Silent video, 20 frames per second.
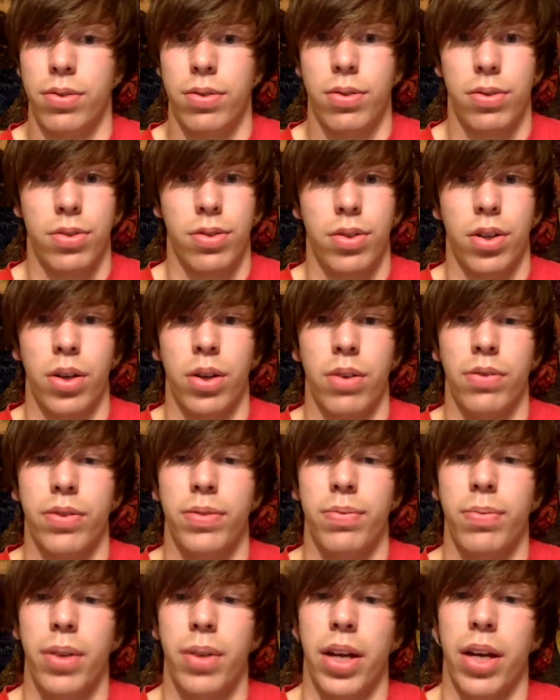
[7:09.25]
start over
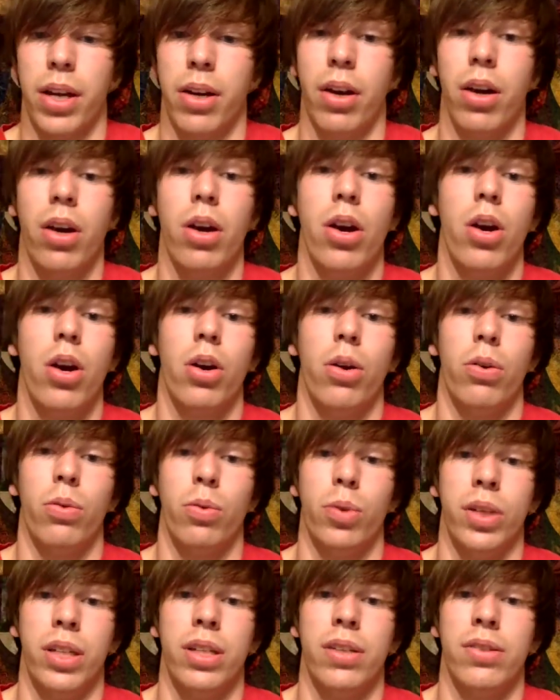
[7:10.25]
and
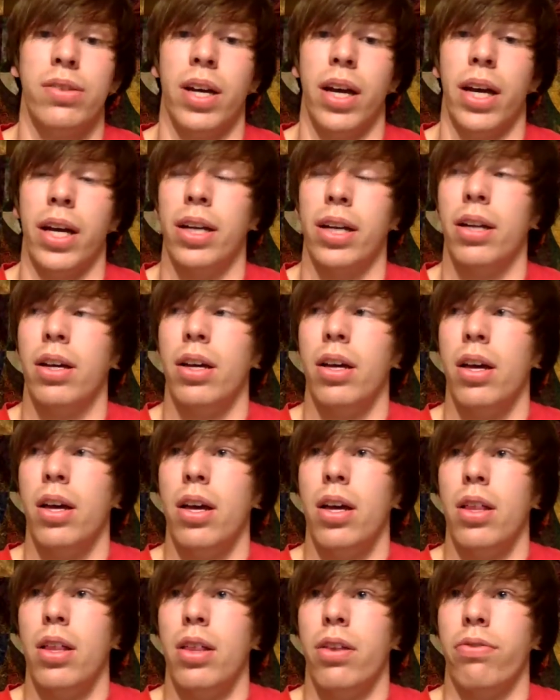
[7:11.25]
redesign
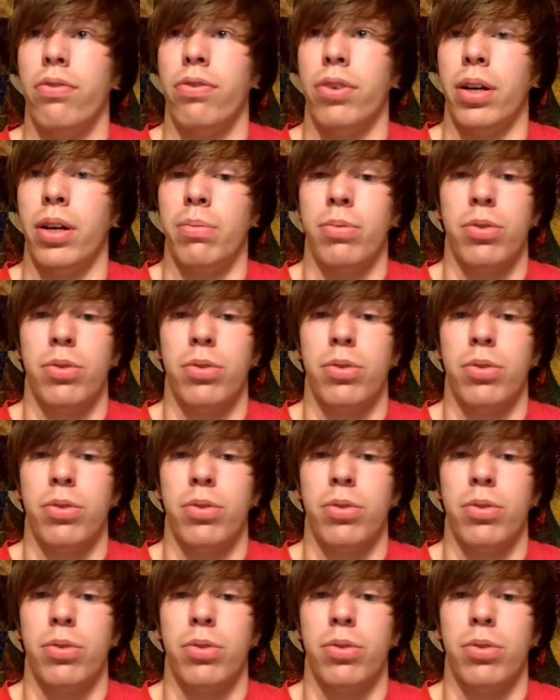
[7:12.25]
the frame.